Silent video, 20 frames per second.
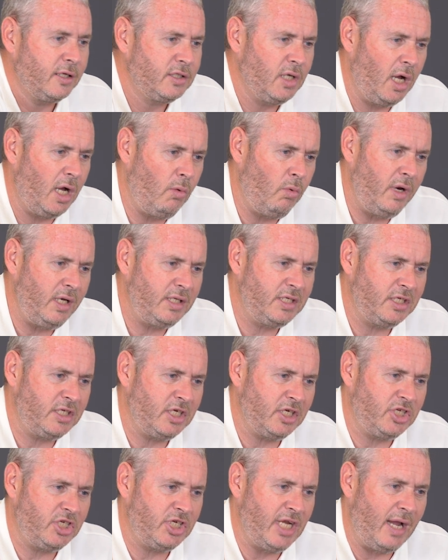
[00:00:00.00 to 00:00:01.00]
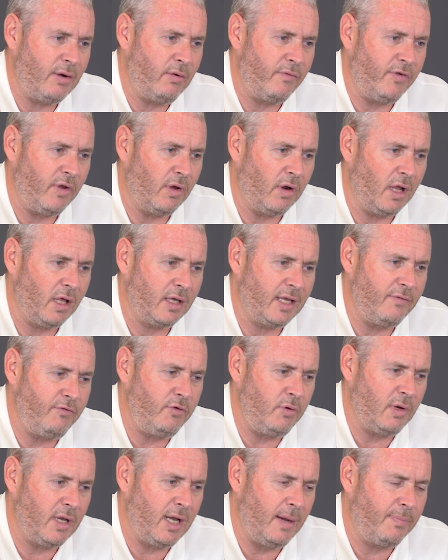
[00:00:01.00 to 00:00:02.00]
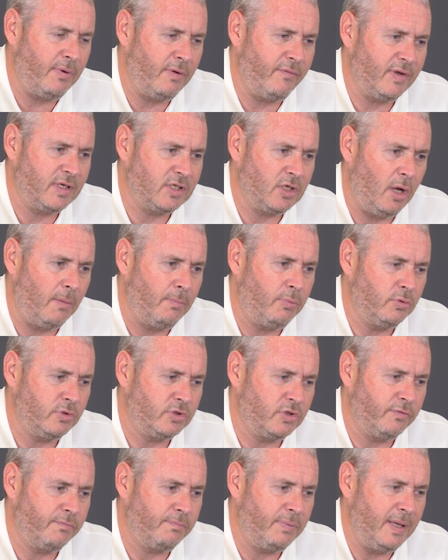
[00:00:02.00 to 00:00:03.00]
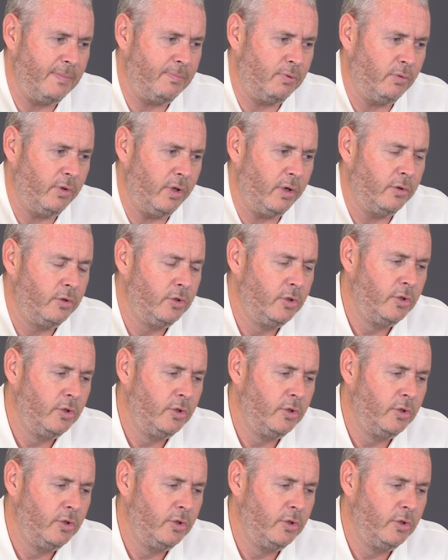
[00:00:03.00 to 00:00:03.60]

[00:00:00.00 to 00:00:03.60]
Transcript: So I wanted to just share with you, and I'll give you a couple of examples of people that,